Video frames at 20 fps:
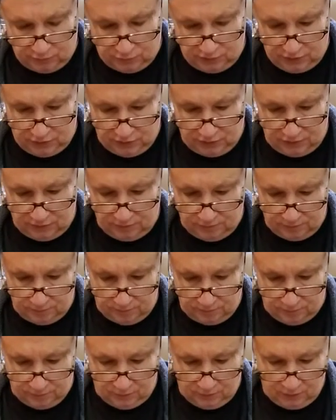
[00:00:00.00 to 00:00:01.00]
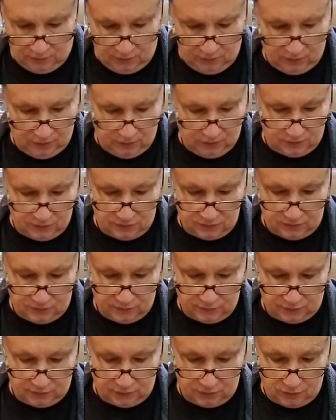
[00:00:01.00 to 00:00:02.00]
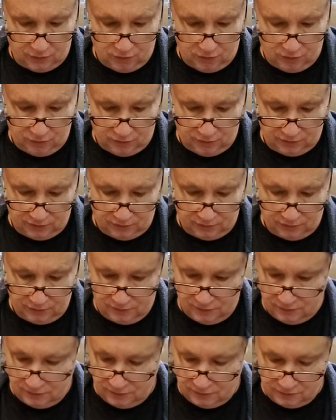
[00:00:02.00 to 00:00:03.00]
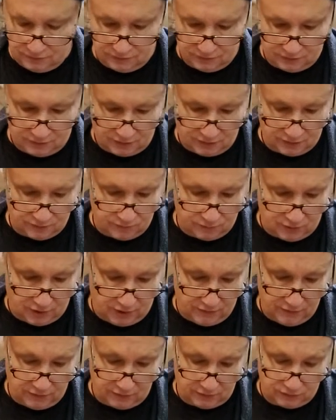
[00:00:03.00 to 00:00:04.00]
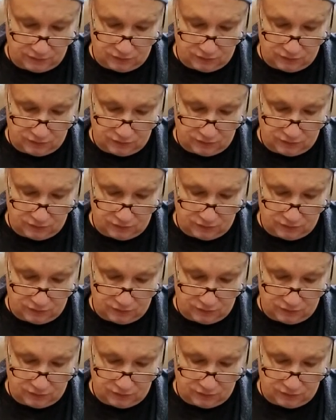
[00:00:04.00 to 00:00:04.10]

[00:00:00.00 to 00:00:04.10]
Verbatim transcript: big. It's something karmic, and it's I think it's